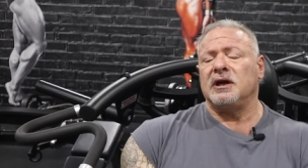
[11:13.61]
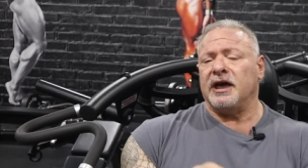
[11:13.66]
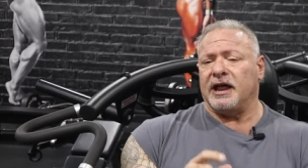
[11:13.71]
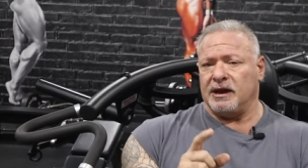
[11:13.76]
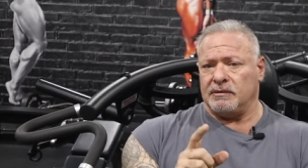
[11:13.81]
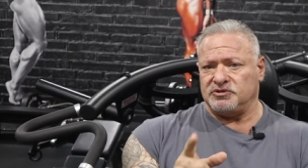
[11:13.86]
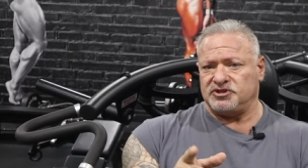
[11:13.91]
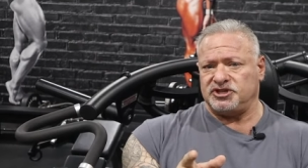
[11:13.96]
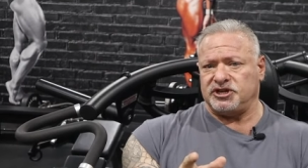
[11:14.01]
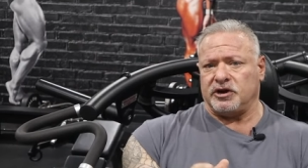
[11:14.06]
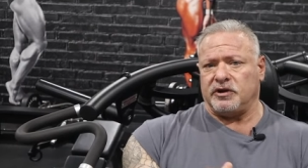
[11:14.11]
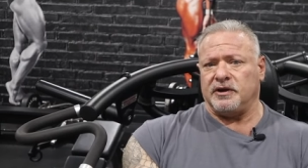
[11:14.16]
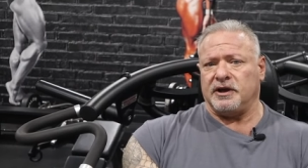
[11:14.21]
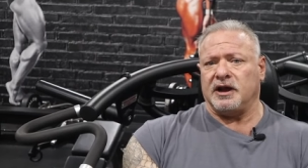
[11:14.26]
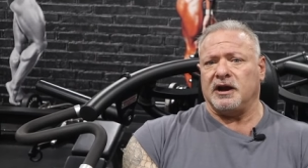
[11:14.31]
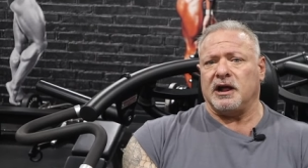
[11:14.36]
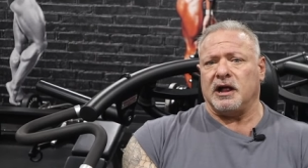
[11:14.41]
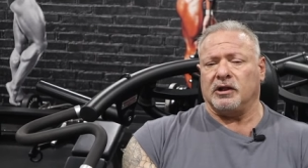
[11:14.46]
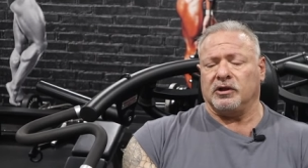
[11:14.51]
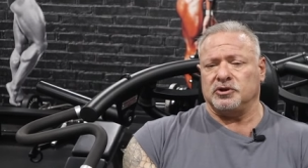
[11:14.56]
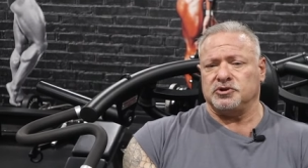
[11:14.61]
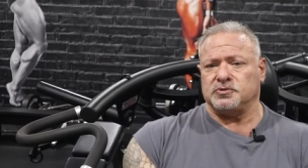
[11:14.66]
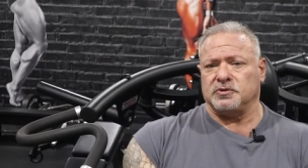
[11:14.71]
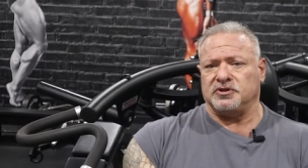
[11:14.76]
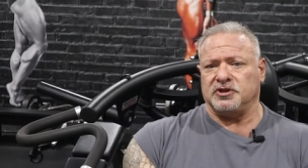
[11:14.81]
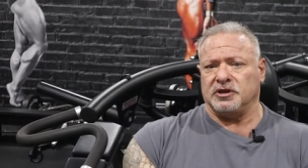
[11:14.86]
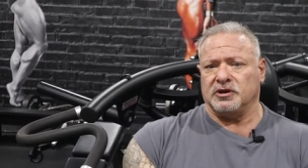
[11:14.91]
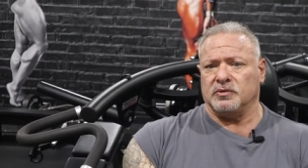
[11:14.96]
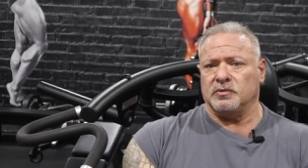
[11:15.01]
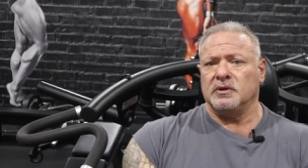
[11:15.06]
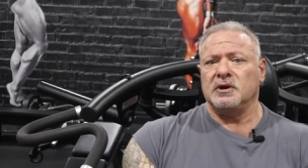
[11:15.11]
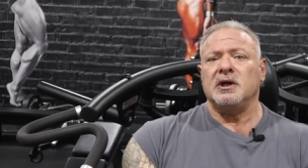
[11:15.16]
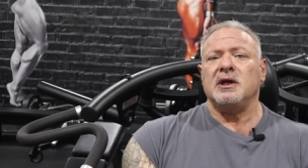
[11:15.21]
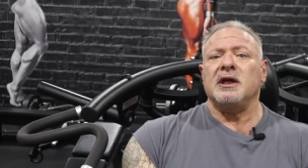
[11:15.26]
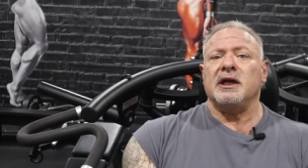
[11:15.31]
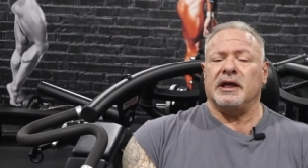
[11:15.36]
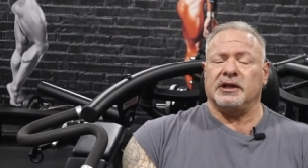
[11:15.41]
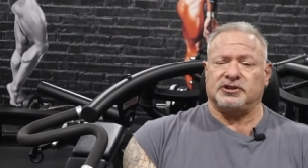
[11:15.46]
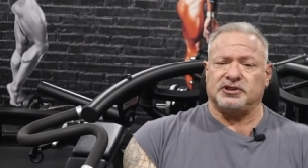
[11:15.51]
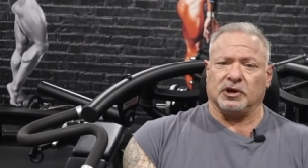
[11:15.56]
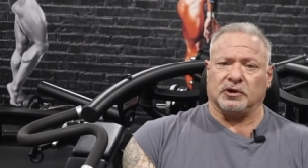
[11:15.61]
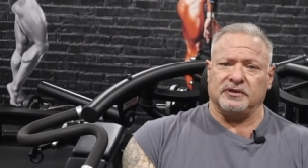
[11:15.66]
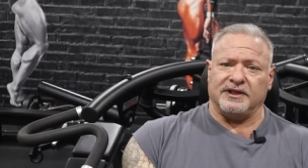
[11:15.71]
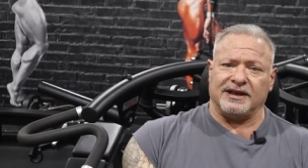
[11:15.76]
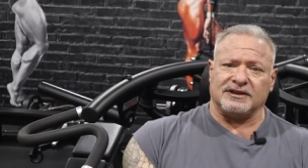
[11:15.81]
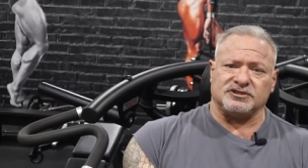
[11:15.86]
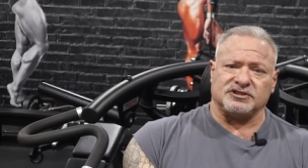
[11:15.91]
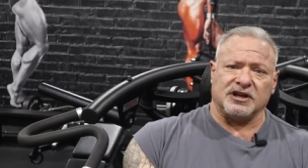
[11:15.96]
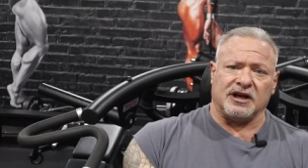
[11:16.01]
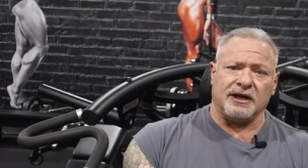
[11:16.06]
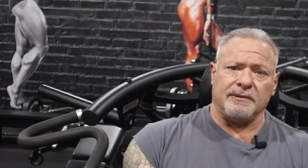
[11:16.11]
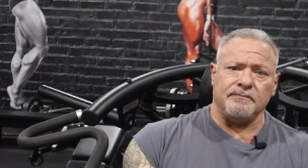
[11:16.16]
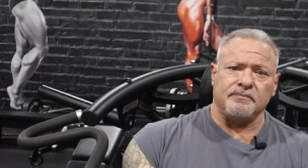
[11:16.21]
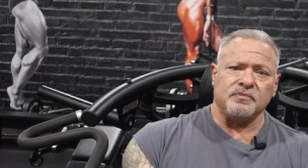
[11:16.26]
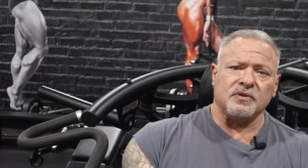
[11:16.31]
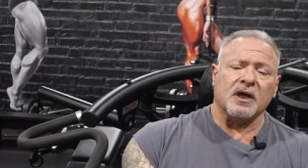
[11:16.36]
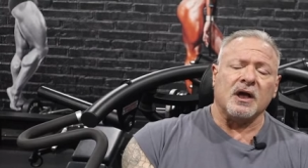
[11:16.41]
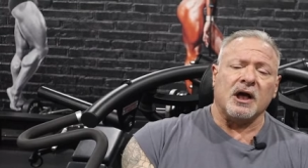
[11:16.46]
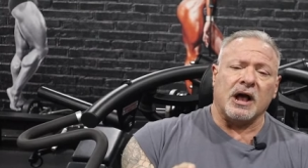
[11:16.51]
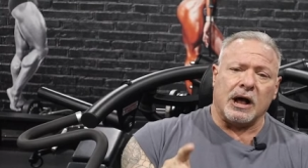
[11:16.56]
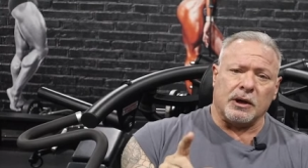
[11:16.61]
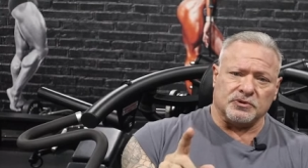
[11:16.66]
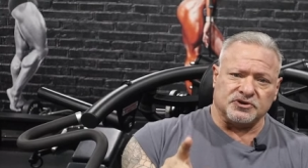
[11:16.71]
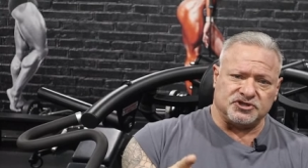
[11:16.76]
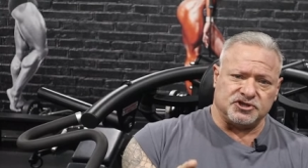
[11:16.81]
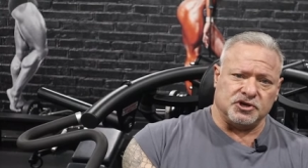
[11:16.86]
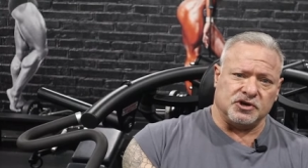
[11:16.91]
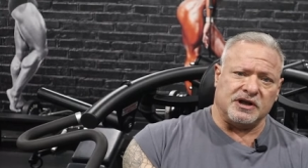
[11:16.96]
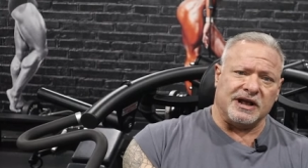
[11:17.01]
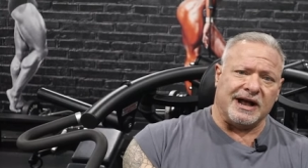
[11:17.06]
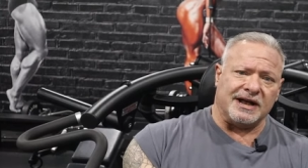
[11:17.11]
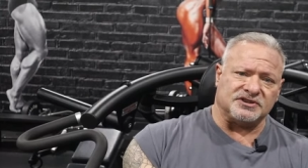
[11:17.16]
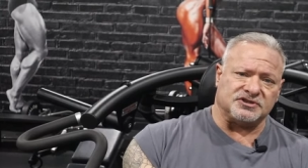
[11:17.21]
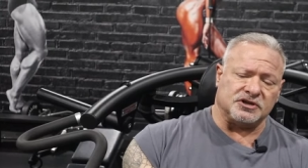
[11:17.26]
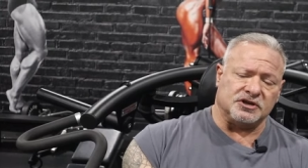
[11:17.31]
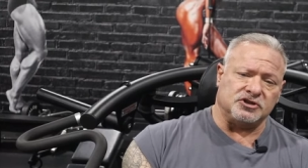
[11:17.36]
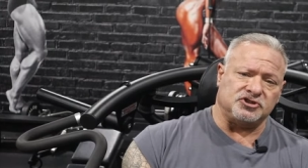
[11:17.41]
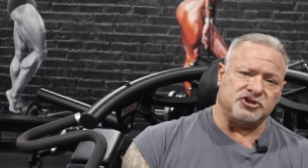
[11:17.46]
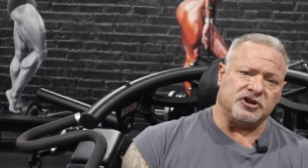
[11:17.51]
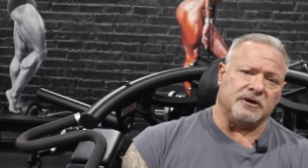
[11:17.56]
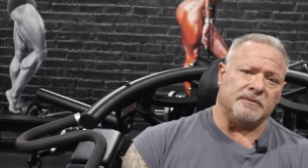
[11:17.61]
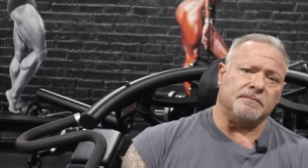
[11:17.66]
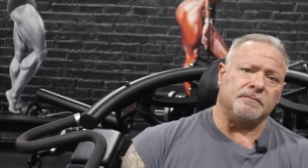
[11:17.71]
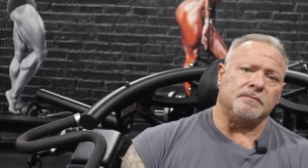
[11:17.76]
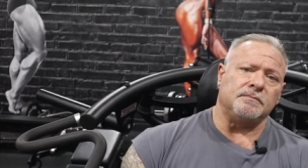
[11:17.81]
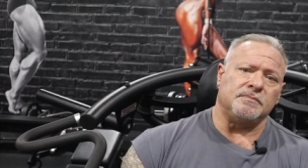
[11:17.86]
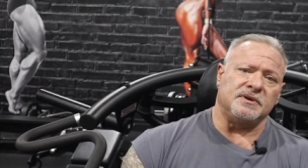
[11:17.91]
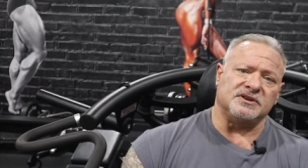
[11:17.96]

And I'm sharing that knowledge with you. Until next time, I will see you guys in the gym.